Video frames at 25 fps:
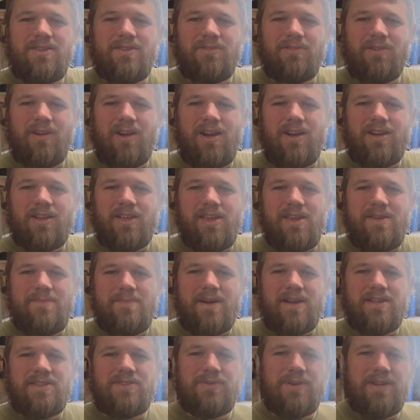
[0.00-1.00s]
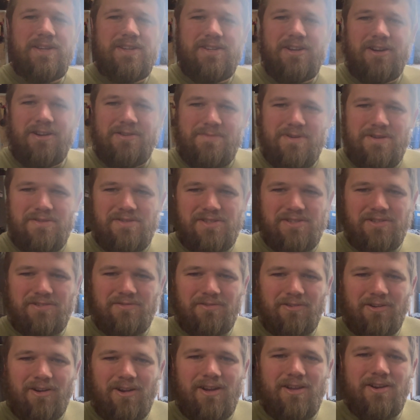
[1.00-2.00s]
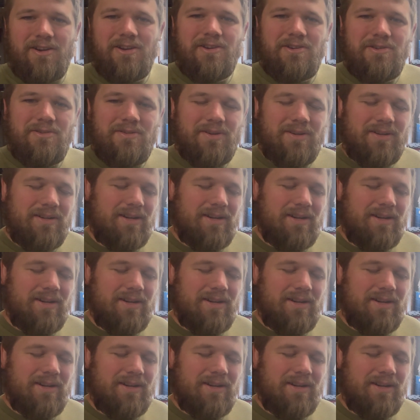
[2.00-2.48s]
Rocky, my twin turbo Silverado.